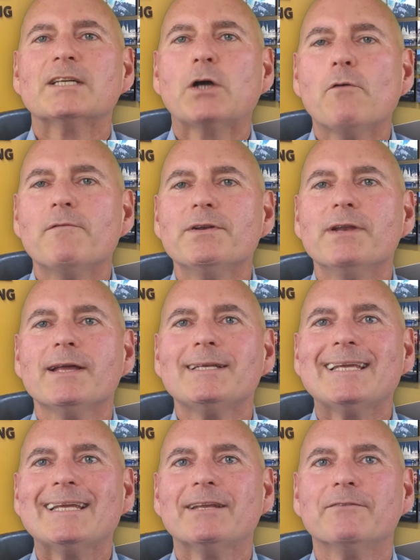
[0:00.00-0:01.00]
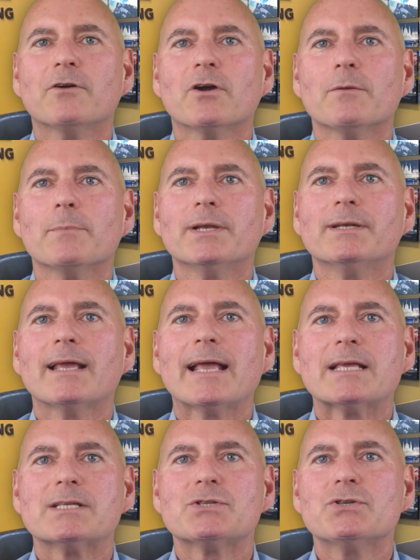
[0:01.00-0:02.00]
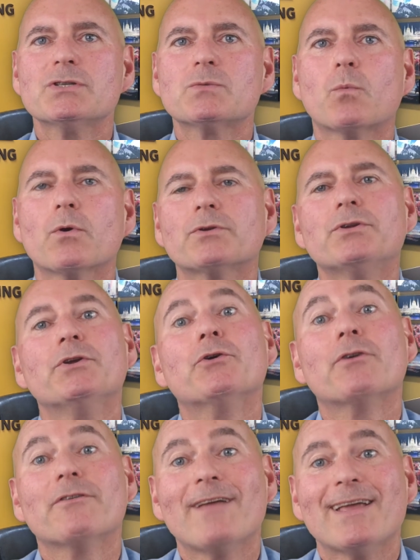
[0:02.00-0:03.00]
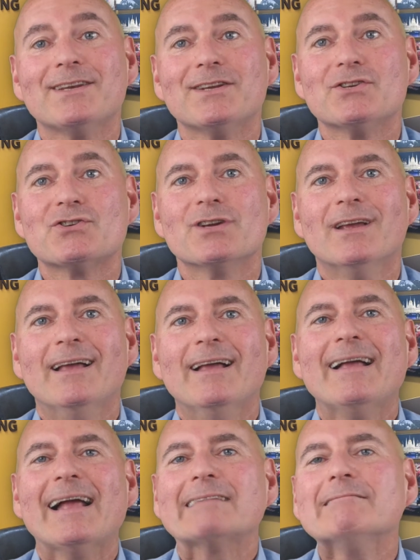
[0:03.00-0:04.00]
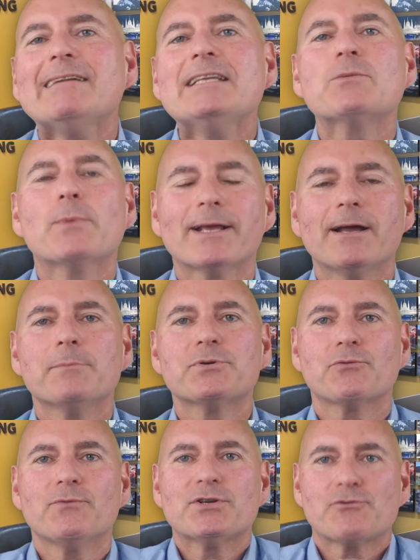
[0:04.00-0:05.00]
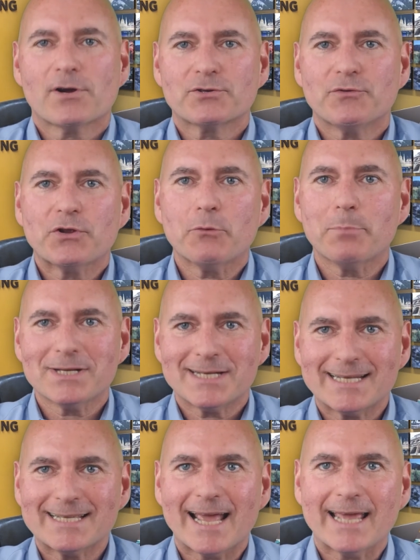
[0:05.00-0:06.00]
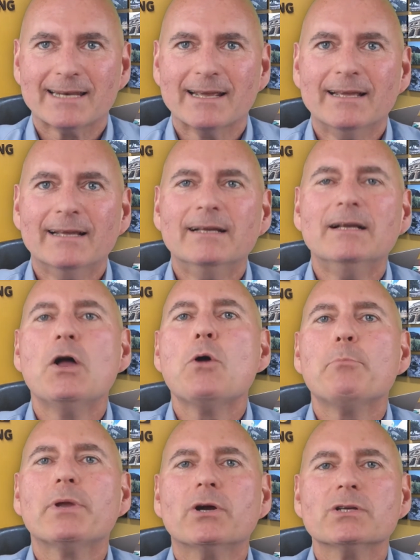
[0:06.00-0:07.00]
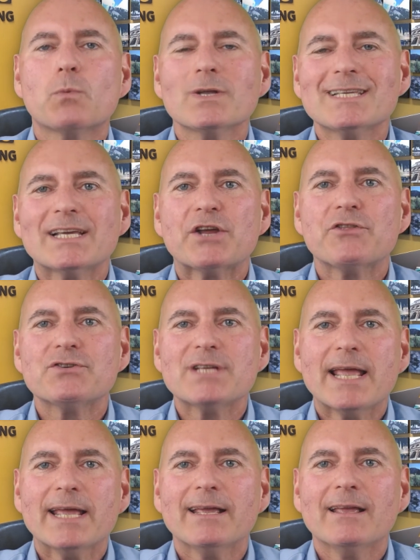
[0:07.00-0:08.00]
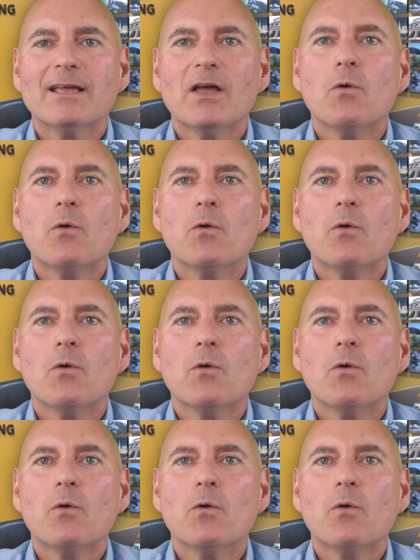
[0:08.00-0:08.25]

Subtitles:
The COVID-19 environment has just worked to your advantage, at least when it comes to restructuring your business debt. Because what's that other saying?